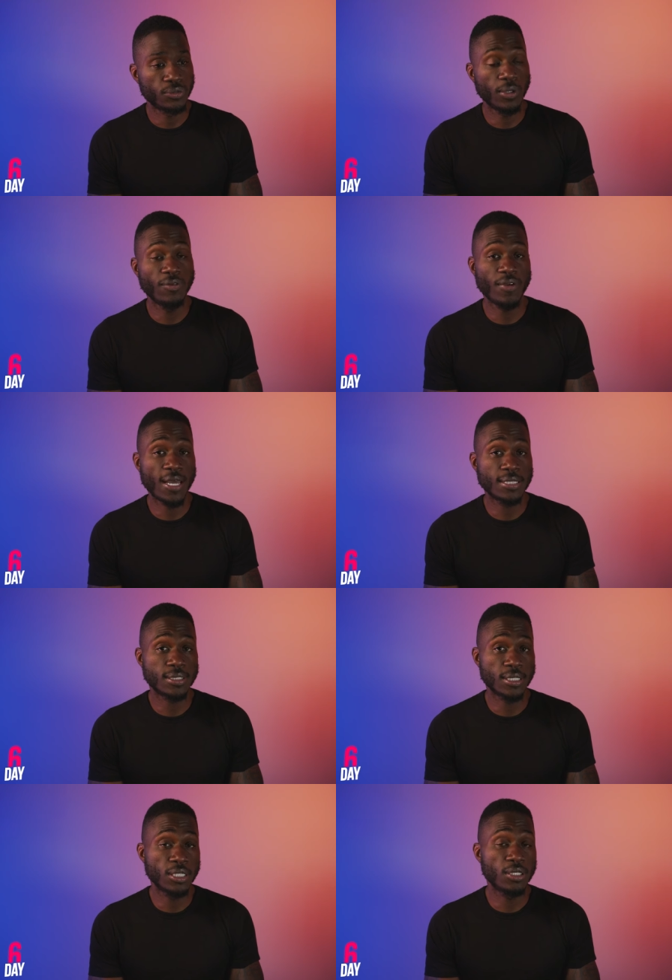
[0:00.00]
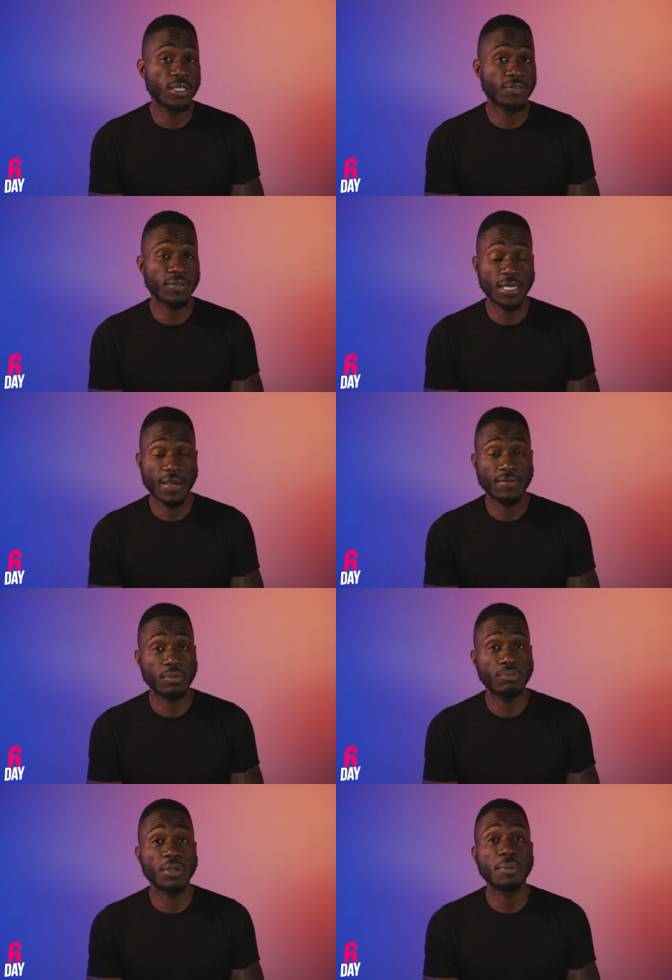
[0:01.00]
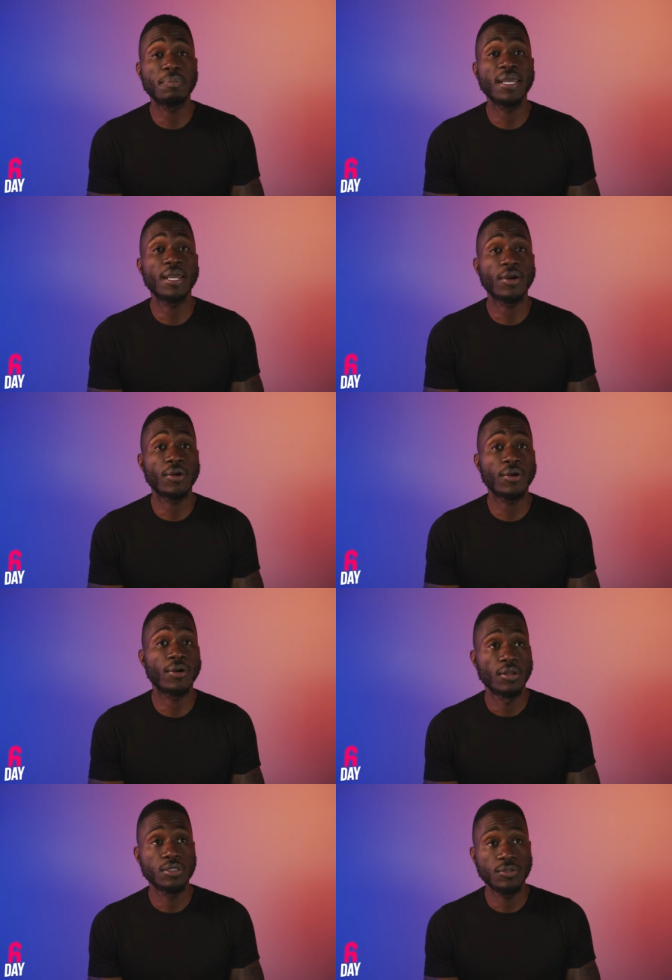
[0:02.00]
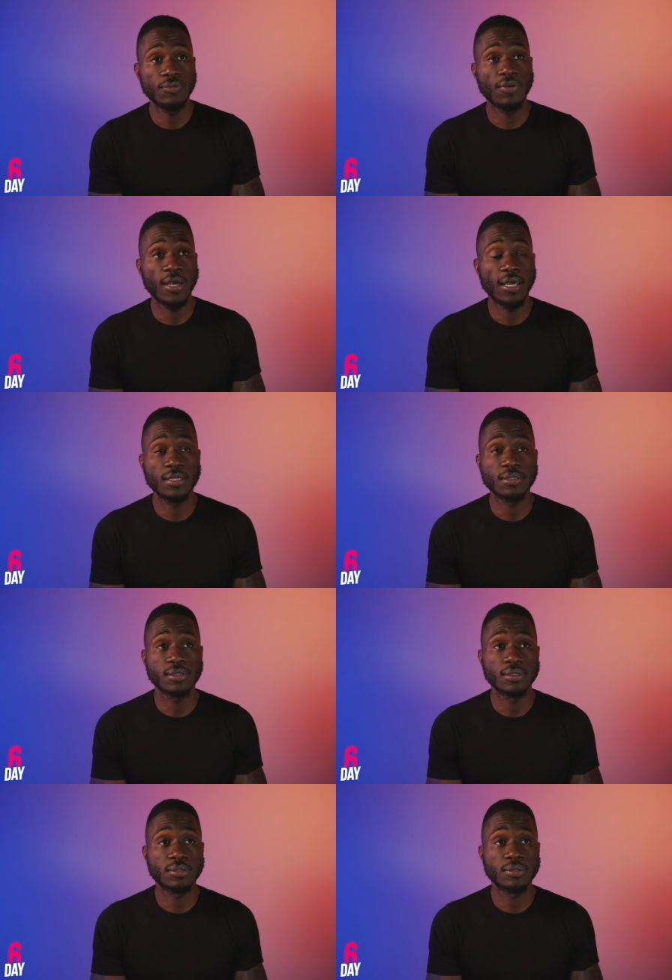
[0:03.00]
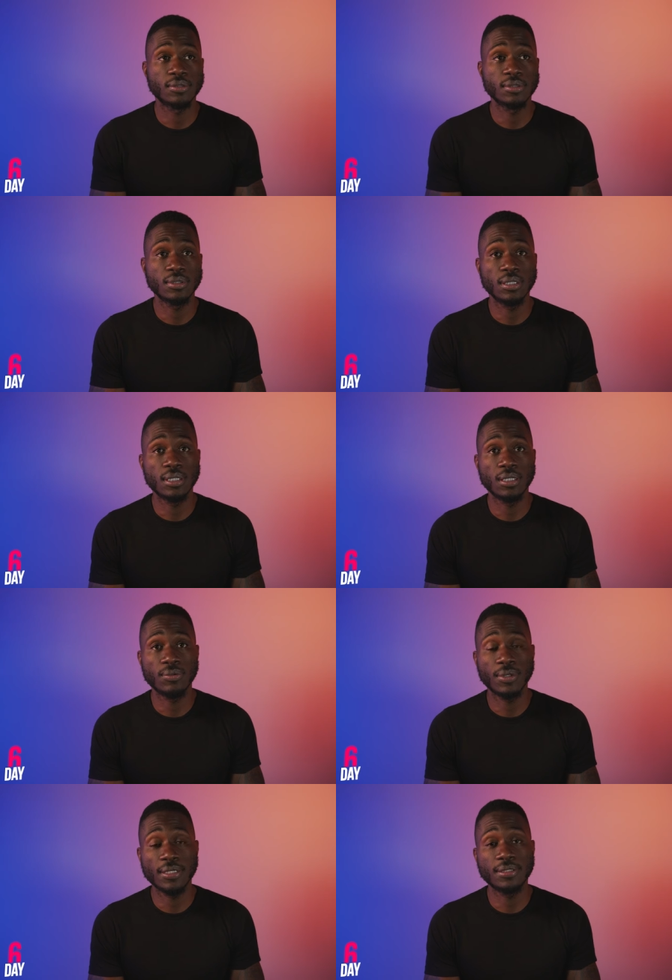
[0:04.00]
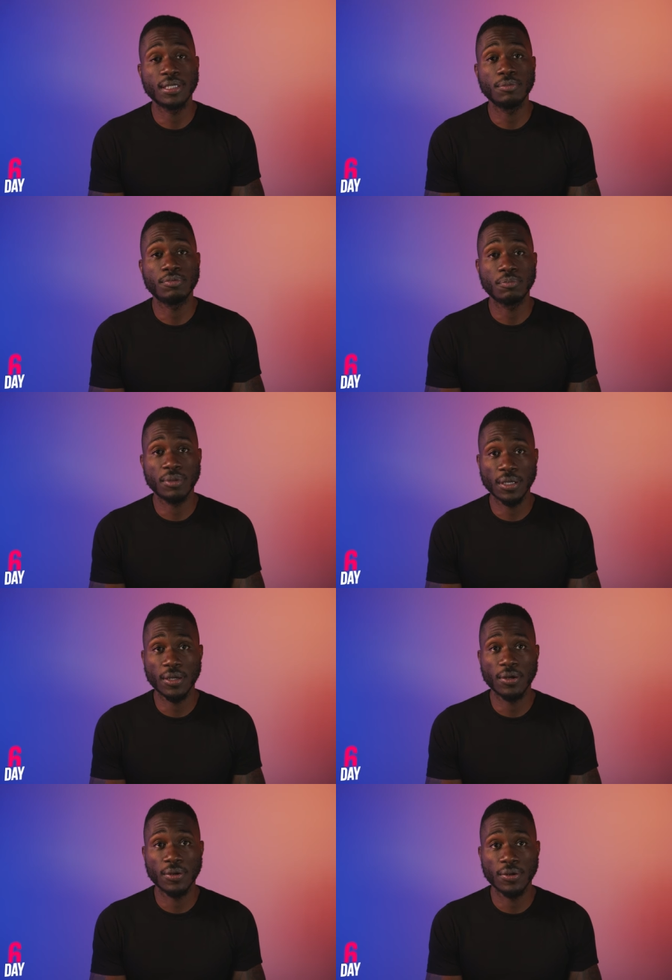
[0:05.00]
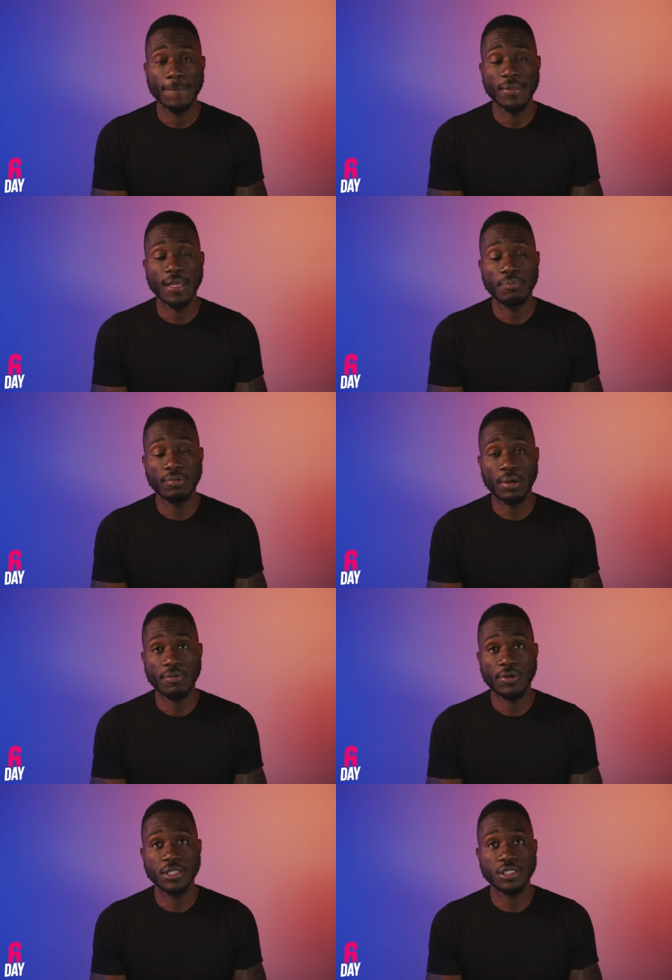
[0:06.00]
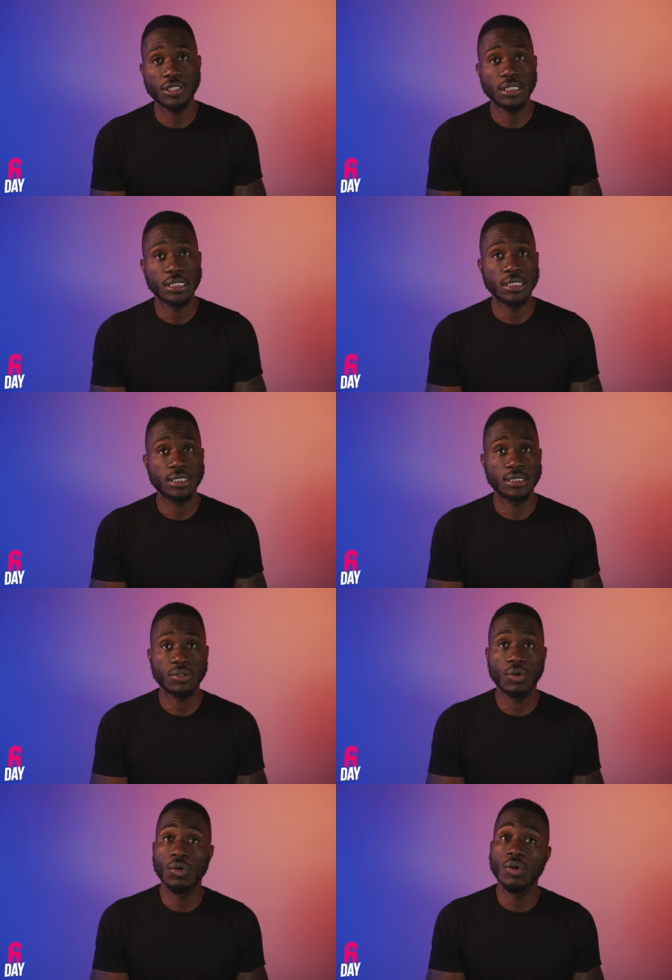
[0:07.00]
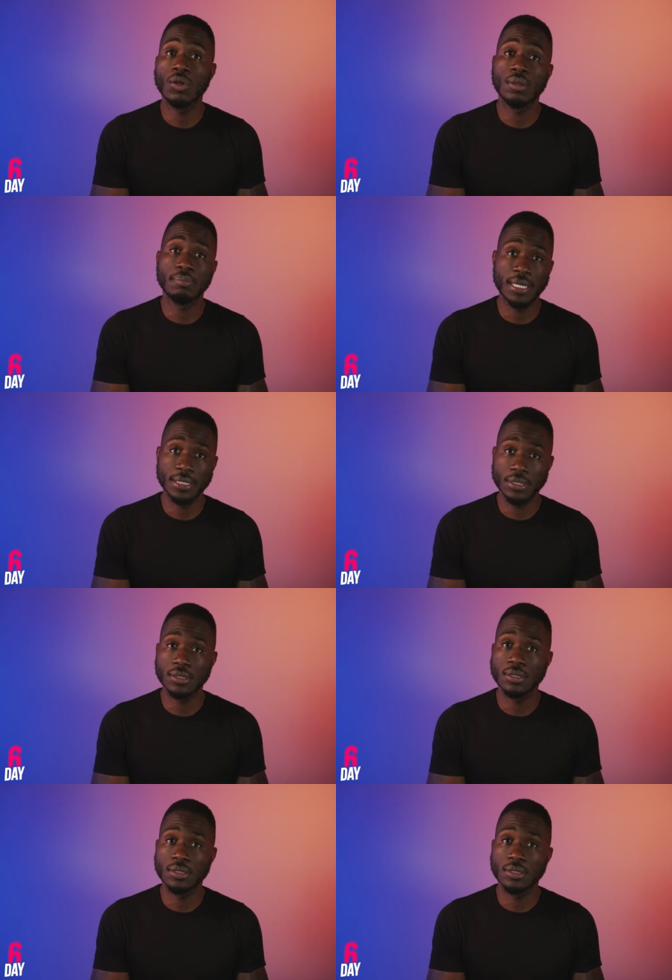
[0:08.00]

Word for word: When fasting, you definitely have to prepare to fast. And when I say prepare, that preparation is all mental.